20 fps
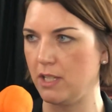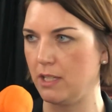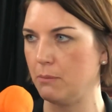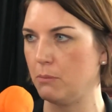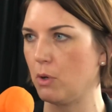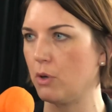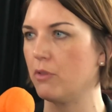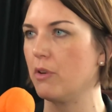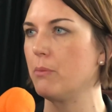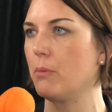in
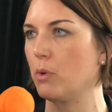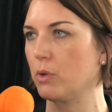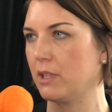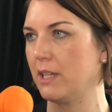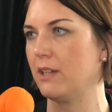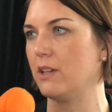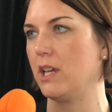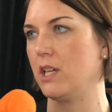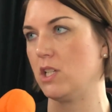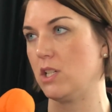more remote
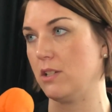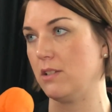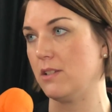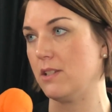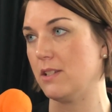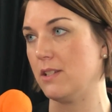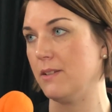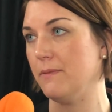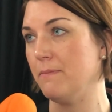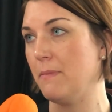
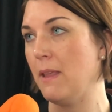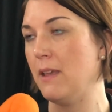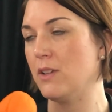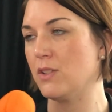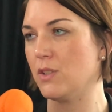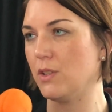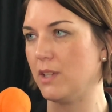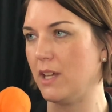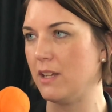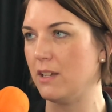locations. No.
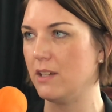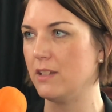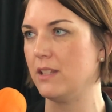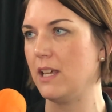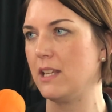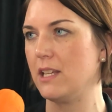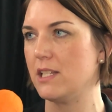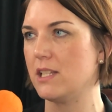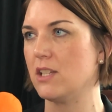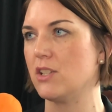So that uh,
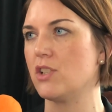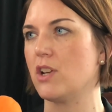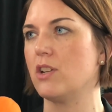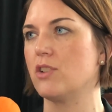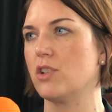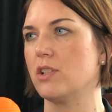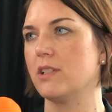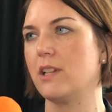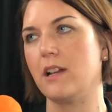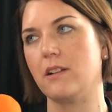that is a char
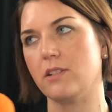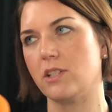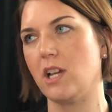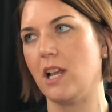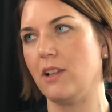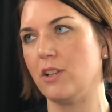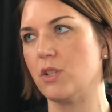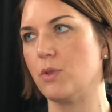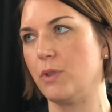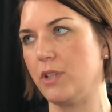char
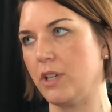challenge. Does,